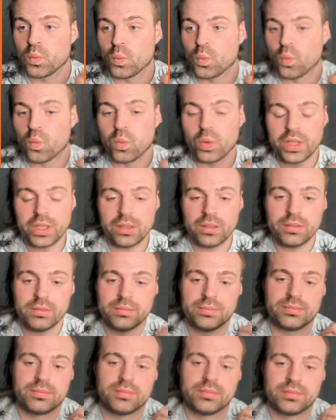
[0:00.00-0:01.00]
we
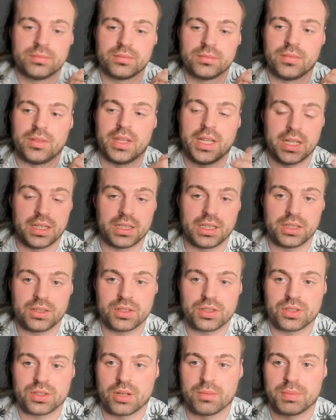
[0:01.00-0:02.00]
then need to
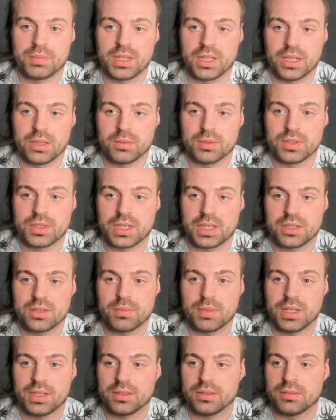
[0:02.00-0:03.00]
start being able to texture
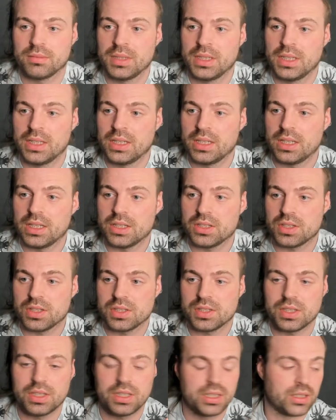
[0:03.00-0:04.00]
paint. As you can
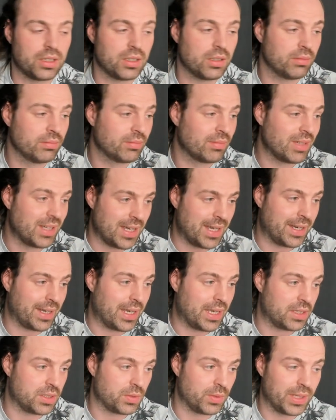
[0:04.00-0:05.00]
see here, I
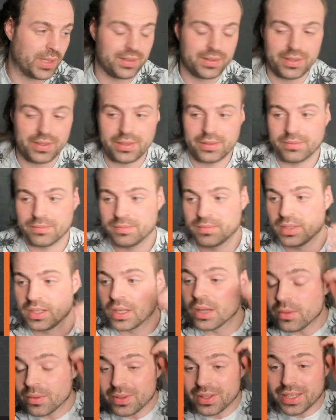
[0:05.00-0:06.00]
can't do anything.
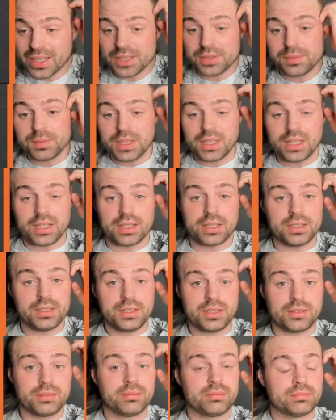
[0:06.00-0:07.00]
Well, that's because
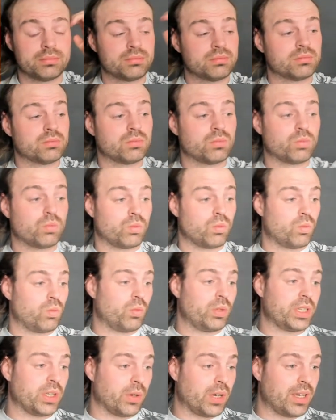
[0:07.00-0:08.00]
we
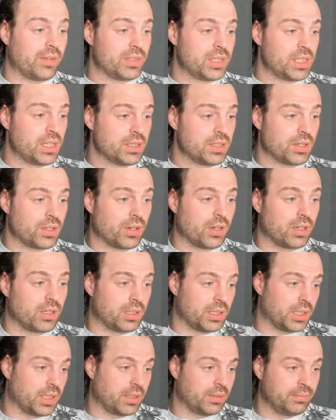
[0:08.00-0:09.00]
don't have a texture on it yet.